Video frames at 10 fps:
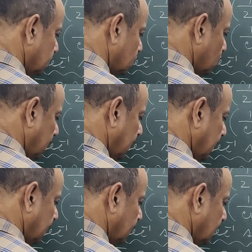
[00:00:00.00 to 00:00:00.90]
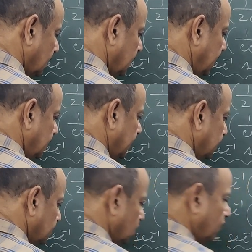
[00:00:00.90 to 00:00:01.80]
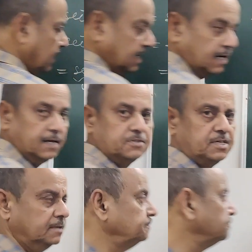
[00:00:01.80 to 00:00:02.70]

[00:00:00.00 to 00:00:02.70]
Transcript: square, and that is your final answer.